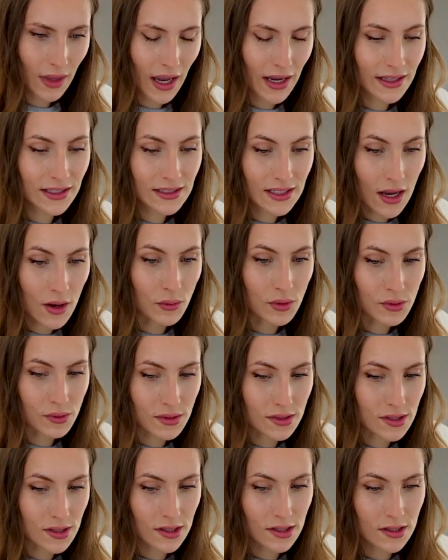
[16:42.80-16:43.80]
I can tell which
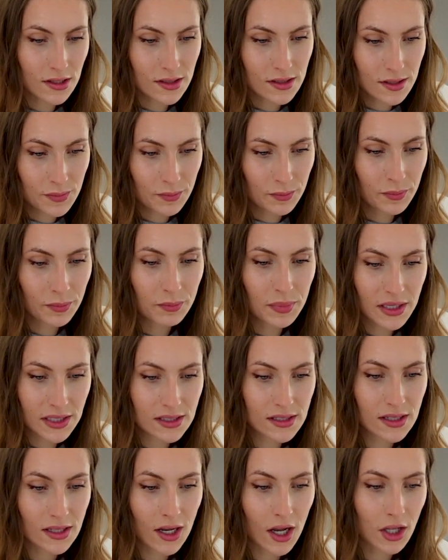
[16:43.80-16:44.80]
ones are yours
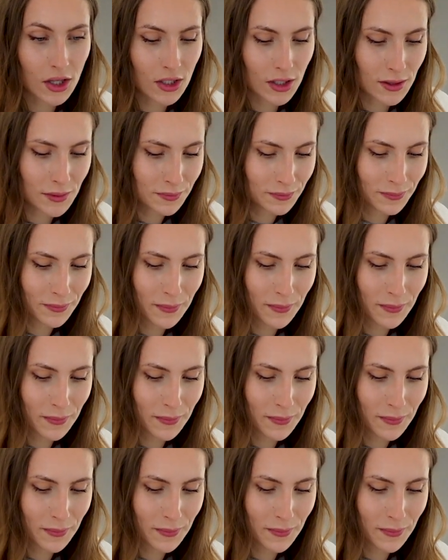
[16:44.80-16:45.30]
because of the color.